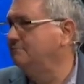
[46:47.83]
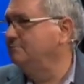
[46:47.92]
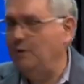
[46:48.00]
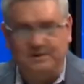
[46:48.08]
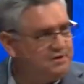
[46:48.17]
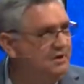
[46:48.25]

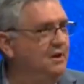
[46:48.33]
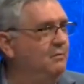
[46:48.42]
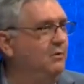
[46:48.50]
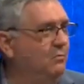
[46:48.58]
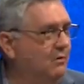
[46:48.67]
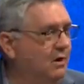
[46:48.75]
Question
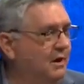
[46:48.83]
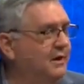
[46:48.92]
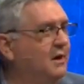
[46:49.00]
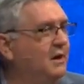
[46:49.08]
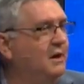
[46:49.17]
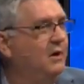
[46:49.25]
number one,
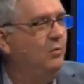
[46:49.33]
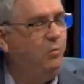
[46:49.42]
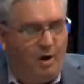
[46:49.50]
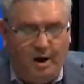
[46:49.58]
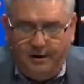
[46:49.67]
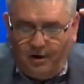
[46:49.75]

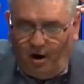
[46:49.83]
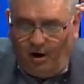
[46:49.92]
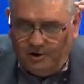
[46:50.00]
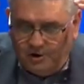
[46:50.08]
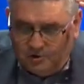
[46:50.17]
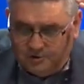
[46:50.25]
what are
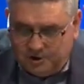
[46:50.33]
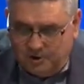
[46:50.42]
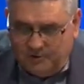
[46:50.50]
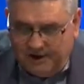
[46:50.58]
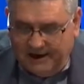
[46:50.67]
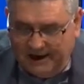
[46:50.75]
you
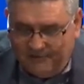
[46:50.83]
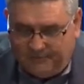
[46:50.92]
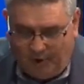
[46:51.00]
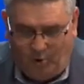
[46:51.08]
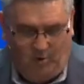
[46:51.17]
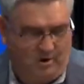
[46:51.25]
doing it
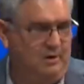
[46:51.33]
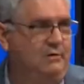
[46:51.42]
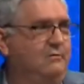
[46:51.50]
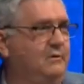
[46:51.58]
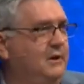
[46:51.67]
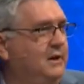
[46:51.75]
for?
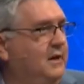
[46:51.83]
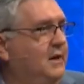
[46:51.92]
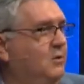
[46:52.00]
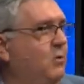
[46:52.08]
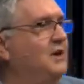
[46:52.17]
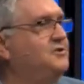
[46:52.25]

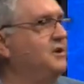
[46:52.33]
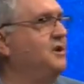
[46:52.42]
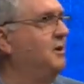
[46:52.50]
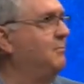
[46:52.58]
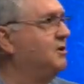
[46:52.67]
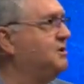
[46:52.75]
Question
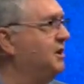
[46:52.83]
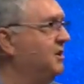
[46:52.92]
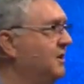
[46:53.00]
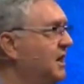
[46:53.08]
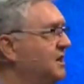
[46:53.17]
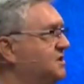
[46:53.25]
number two,
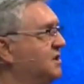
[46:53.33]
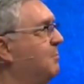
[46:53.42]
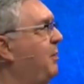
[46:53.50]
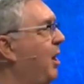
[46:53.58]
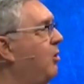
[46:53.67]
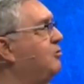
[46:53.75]

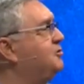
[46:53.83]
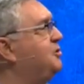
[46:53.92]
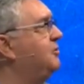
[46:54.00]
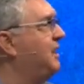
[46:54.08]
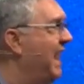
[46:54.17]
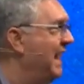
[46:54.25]
suppose
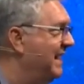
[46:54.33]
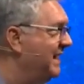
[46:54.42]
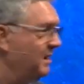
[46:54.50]
you get it,